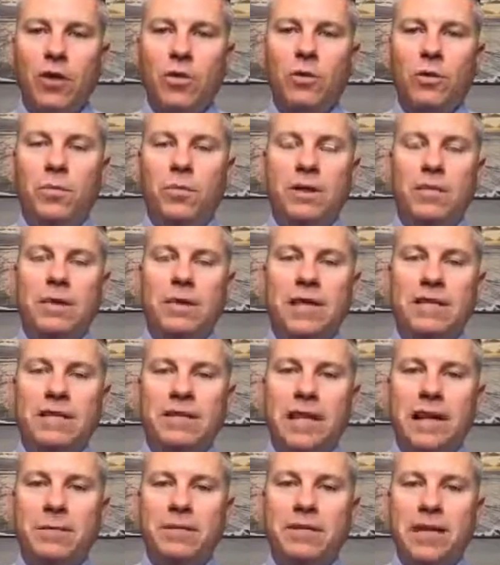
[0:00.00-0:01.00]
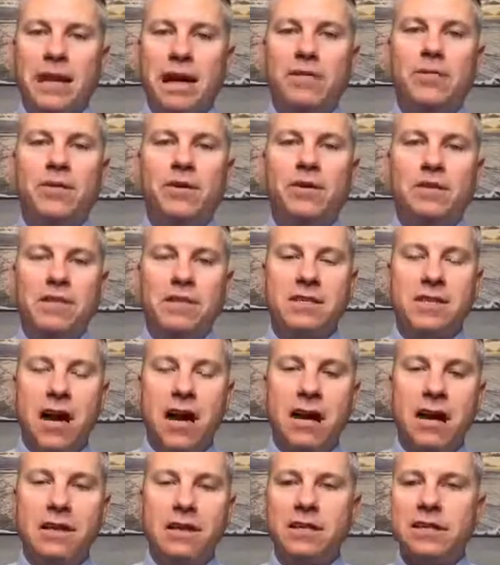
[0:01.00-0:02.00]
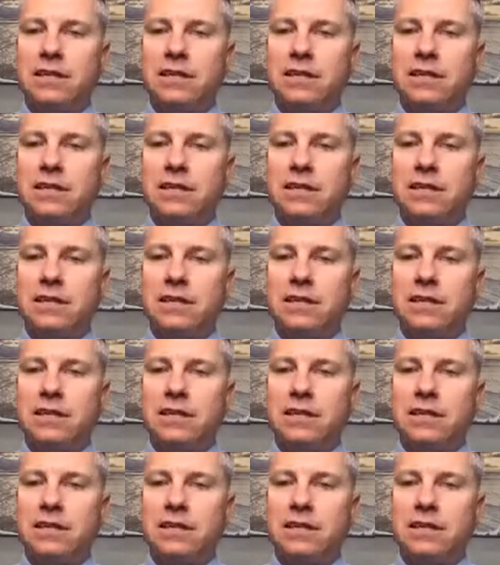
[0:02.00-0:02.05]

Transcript: We can set up a time for us to talk and